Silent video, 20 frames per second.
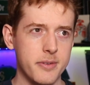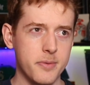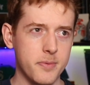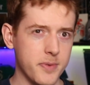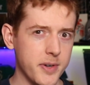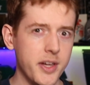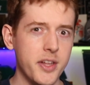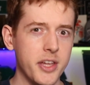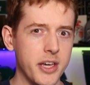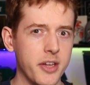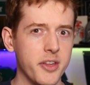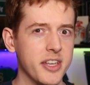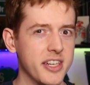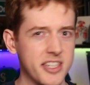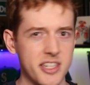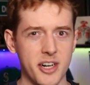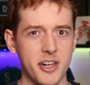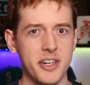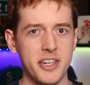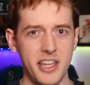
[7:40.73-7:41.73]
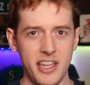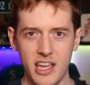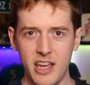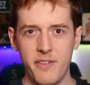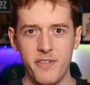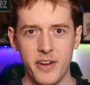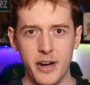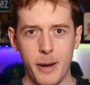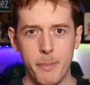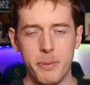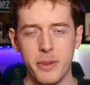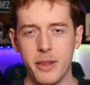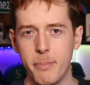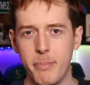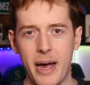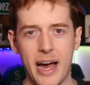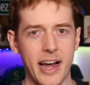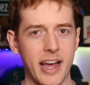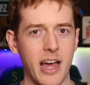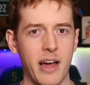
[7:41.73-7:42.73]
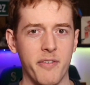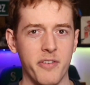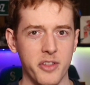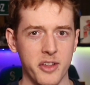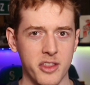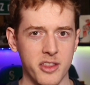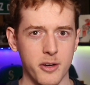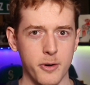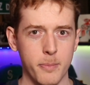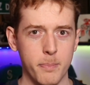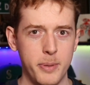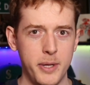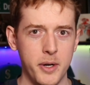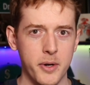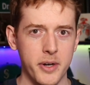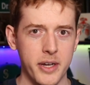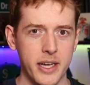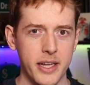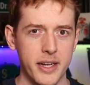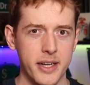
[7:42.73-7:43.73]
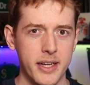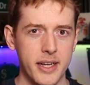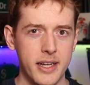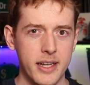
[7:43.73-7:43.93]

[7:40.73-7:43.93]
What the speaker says: really only started to even up in the back half of the third period.